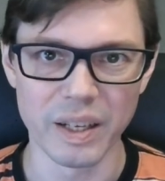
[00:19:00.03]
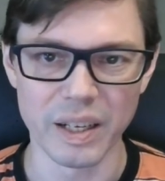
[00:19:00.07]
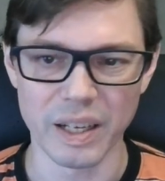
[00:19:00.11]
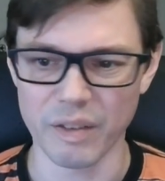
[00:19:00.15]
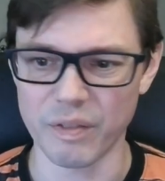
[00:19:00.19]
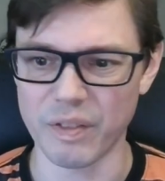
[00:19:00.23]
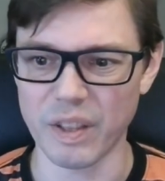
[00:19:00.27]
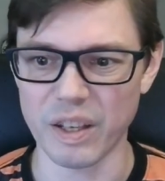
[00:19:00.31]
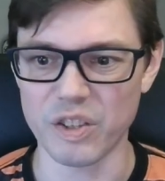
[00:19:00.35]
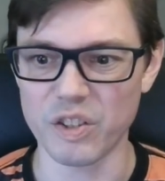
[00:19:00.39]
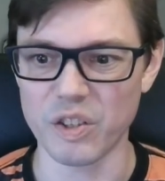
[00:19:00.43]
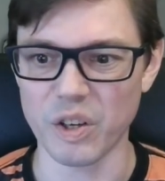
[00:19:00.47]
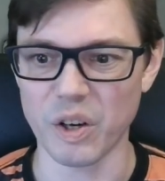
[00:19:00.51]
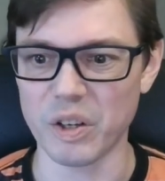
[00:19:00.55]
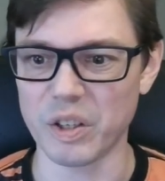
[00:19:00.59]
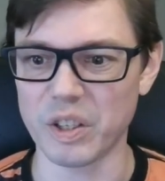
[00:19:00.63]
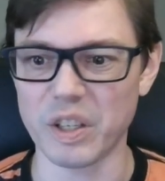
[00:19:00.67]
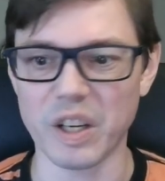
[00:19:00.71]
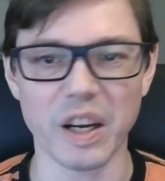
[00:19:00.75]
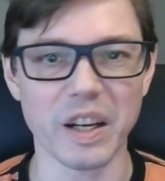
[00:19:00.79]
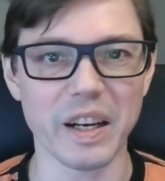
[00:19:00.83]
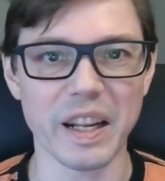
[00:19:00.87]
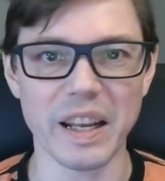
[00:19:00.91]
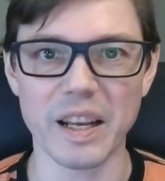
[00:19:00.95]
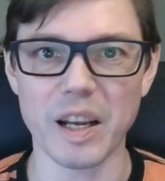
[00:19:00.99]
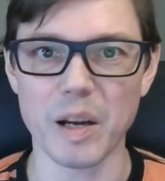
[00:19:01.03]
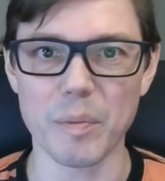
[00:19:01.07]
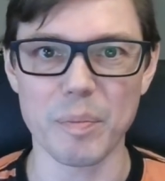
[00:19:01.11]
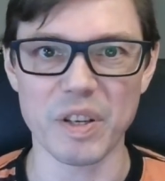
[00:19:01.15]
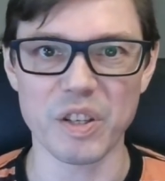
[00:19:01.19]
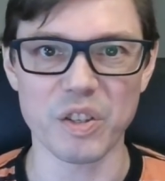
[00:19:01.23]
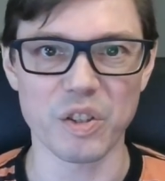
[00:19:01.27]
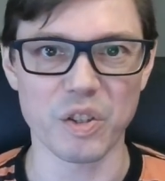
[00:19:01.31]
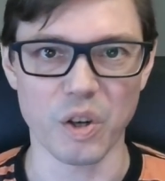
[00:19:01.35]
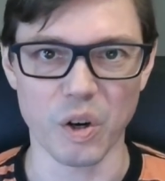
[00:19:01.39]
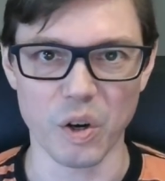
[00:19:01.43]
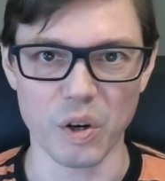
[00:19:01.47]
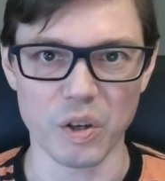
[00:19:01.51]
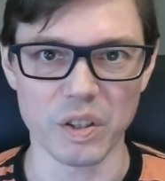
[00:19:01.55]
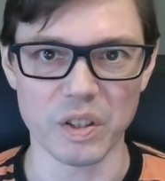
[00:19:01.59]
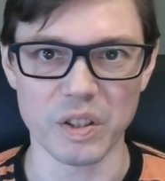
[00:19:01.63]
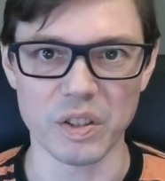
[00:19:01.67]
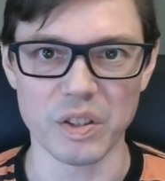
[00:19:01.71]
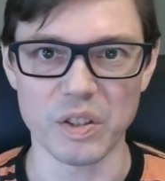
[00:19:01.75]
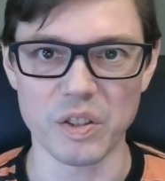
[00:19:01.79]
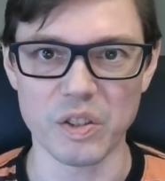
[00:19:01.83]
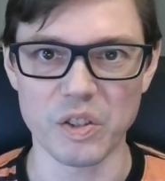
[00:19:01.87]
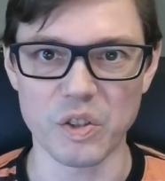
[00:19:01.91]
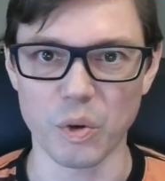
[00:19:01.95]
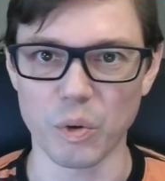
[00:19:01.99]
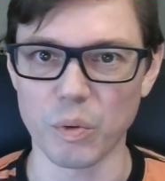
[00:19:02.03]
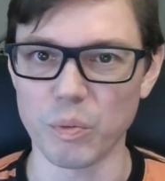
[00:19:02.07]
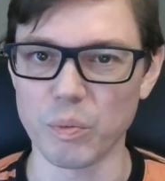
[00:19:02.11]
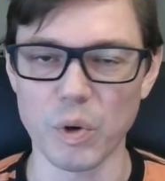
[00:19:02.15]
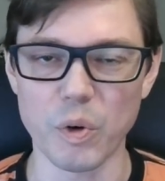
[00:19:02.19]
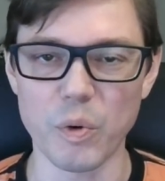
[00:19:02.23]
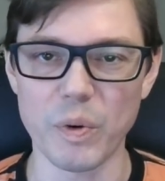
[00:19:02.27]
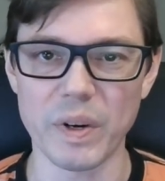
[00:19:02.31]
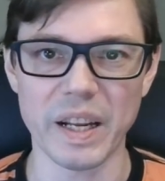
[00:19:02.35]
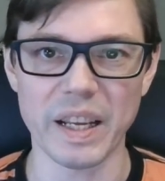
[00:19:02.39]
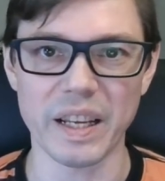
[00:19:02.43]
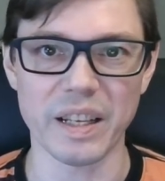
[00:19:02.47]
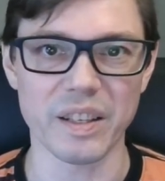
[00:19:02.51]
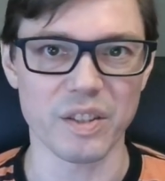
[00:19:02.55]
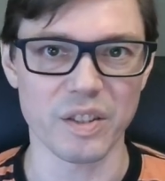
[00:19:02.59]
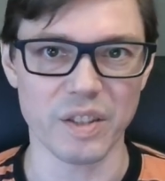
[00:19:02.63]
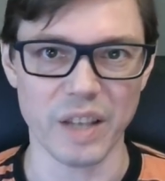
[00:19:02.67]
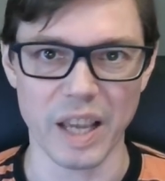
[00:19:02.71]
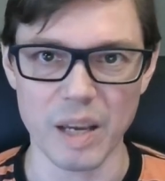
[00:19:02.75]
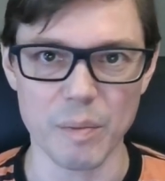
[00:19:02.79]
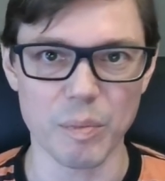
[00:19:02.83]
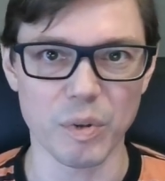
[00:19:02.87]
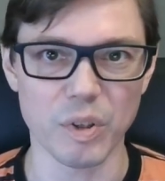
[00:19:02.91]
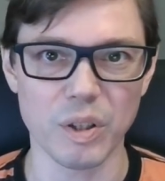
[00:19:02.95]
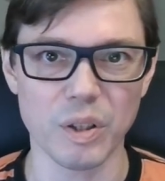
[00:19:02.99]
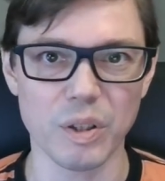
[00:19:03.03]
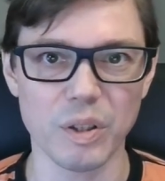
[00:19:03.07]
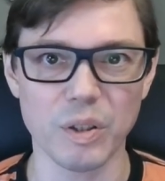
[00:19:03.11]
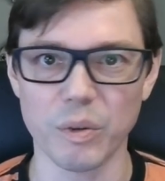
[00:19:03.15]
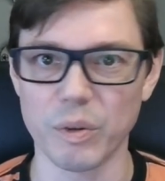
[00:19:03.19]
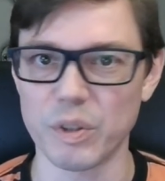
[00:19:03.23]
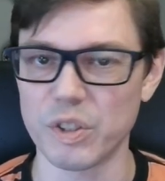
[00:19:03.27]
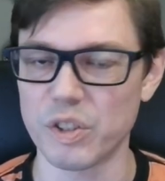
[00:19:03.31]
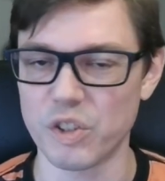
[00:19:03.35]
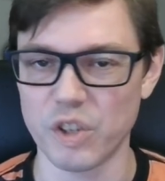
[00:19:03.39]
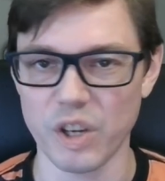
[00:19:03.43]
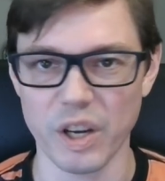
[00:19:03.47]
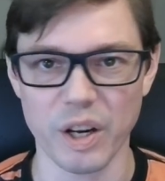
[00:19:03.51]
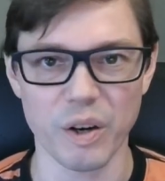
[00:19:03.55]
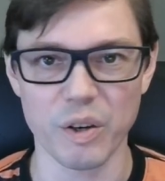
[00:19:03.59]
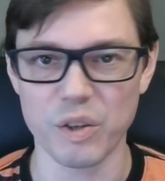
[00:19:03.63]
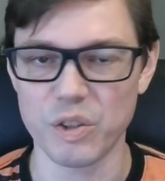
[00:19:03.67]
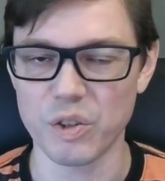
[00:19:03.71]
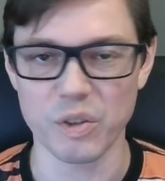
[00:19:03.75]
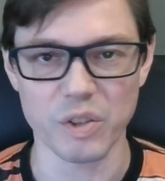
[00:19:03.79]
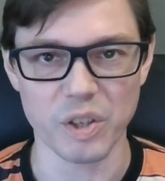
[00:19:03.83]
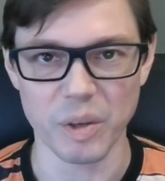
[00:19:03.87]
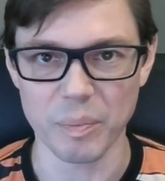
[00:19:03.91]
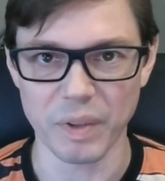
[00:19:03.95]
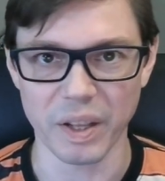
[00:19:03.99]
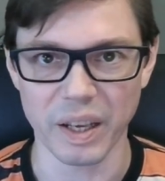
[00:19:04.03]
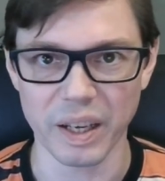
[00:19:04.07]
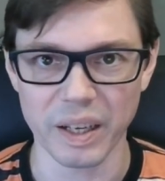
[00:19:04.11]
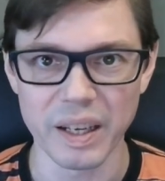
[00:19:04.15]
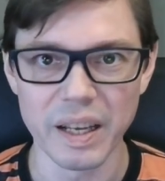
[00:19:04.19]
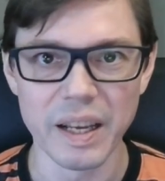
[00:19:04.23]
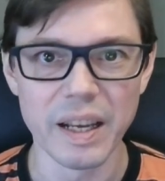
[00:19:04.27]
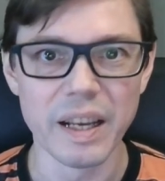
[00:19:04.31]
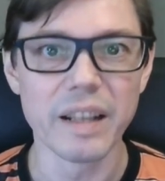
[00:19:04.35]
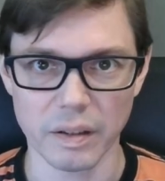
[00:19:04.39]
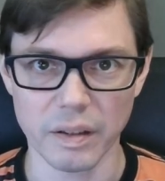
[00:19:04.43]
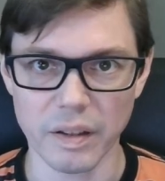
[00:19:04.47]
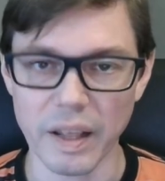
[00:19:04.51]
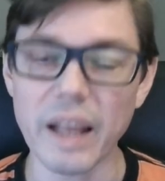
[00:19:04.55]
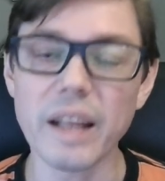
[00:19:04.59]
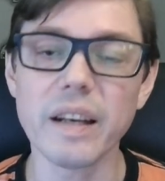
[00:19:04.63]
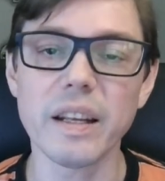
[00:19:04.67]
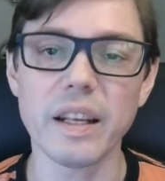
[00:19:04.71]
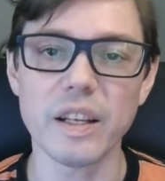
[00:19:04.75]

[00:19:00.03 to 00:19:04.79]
If they start cutting up his curtains or ruining his table or his chairs or something, then